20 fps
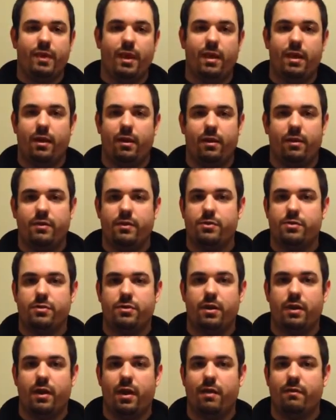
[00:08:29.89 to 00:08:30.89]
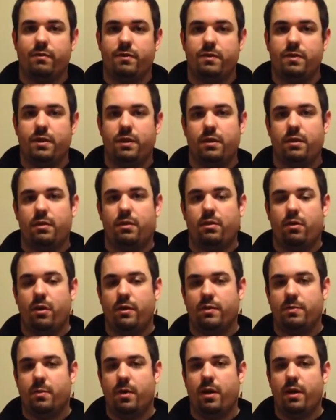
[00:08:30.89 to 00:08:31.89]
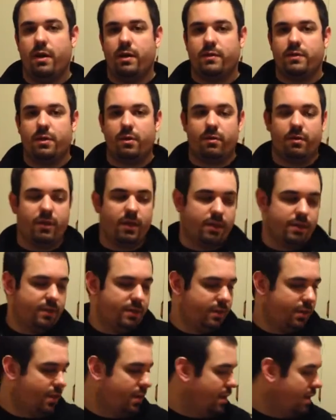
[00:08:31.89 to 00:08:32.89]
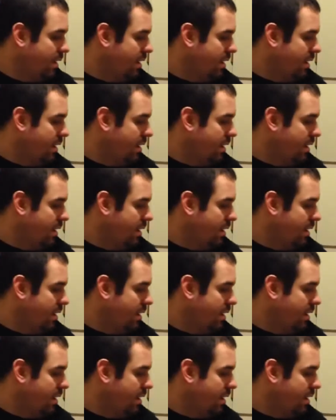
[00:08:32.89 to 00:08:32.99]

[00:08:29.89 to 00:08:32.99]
air conditioning obviously costs money. So this